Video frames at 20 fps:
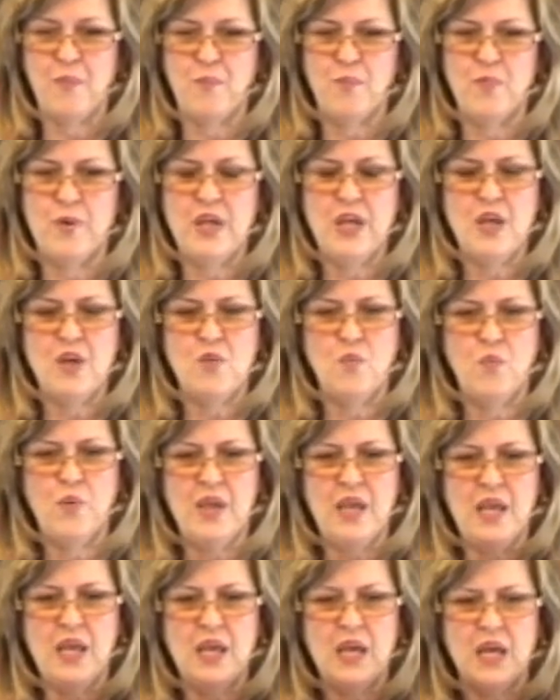
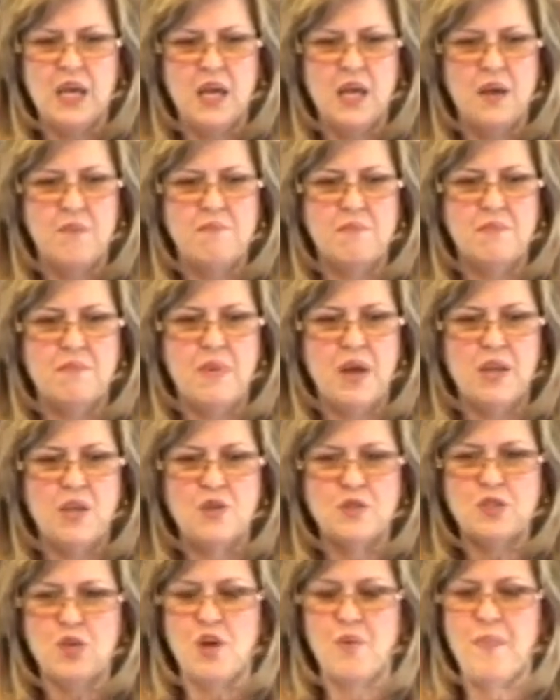We
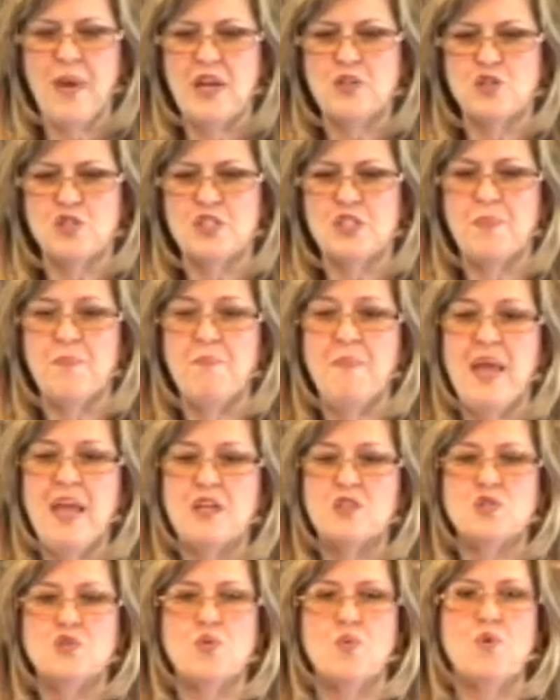use our imagination to make
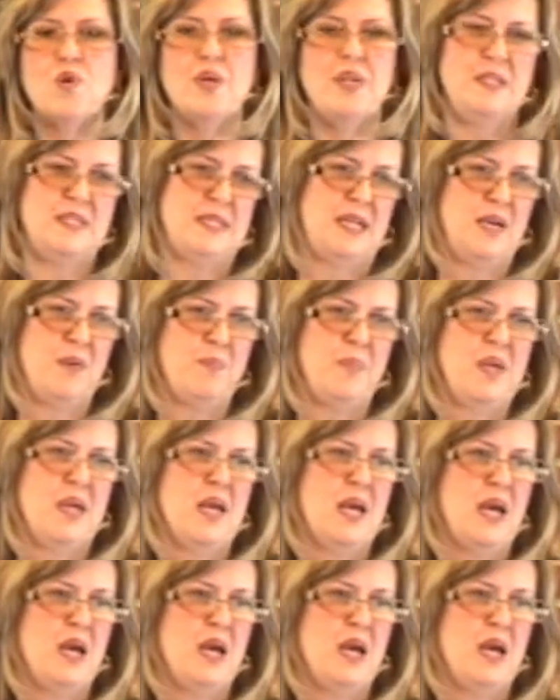stories up